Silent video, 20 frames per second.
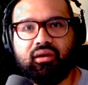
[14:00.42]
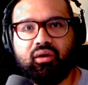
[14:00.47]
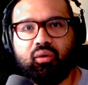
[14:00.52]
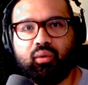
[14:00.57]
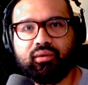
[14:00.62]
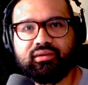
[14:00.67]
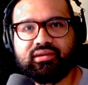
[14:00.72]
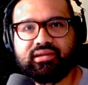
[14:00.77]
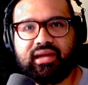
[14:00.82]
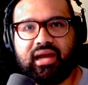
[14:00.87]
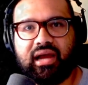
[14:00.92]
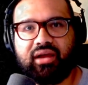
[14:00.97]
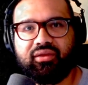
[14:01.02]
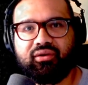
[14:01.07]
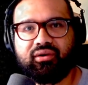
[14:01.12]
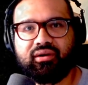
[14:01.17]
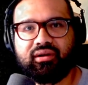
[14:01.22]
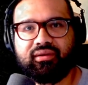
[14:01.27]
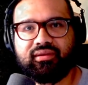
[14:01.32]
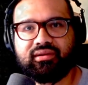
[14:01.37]
Once
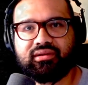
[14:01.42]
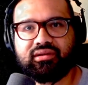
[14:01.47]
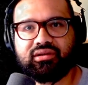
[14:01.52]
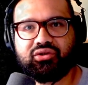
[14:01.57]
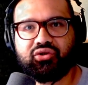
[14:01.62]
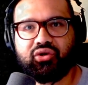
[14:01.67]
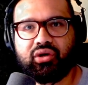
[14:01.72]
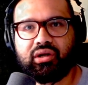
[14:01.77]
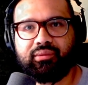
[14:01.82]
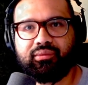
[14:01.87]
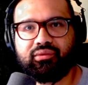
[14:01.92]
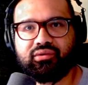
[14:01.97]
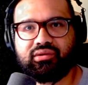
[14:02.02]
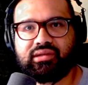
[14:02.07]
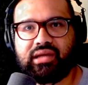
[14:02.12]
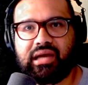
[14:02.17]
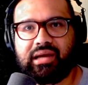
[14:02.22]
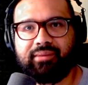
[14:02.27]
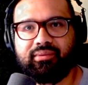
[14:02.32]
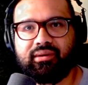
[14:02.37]
gathered, this untradeable
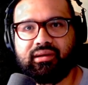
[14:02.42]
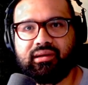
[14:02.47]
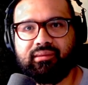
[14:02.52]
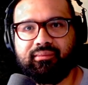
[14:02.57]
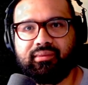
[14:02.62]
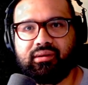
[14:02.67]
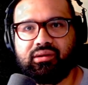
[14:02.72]
sap can